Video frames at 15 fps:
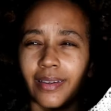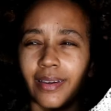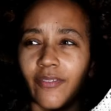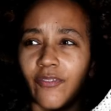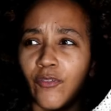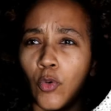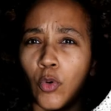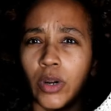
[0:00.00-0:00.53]

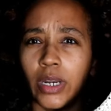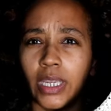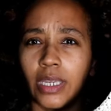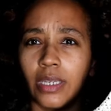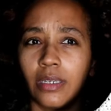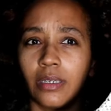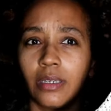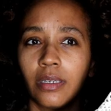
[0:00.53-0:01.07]

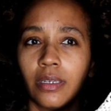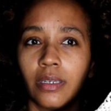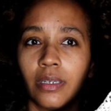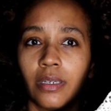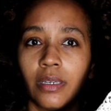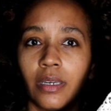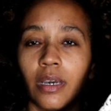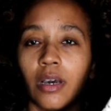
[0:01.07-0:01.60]
40,
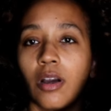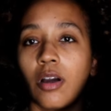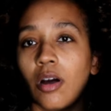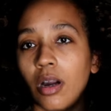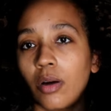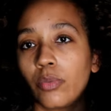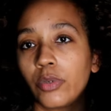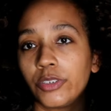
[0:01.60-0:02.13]
a
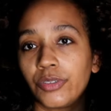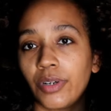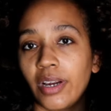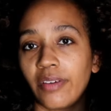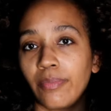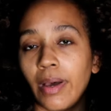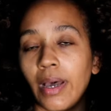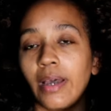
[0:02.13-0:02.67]
car would
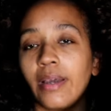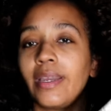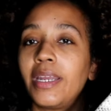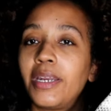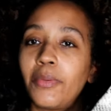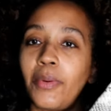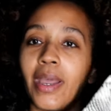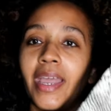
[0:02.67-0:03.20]
drive by.
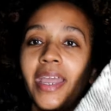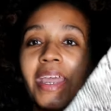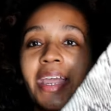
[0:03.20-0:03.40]
Anyway,